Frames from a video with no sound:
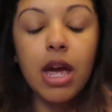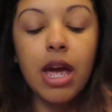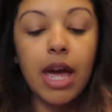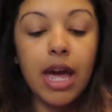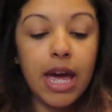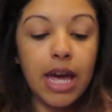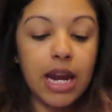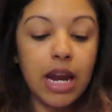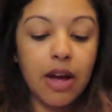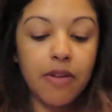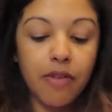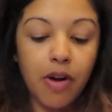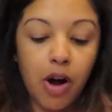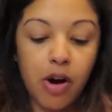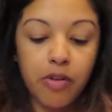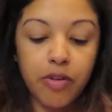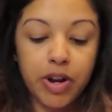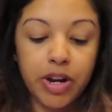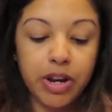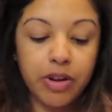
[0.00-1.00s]
And I've
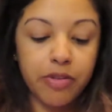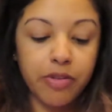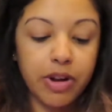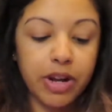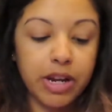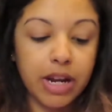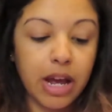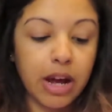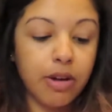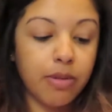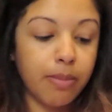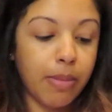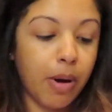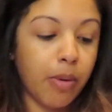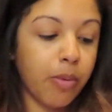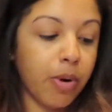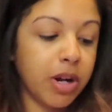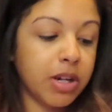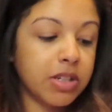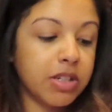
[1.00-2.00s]
already written out my
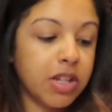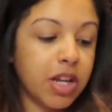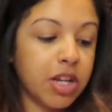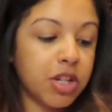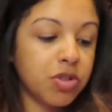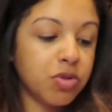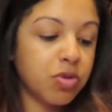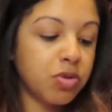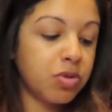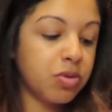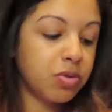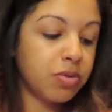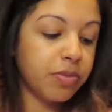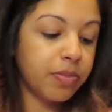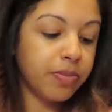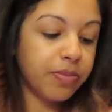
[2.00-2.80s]
work schedule,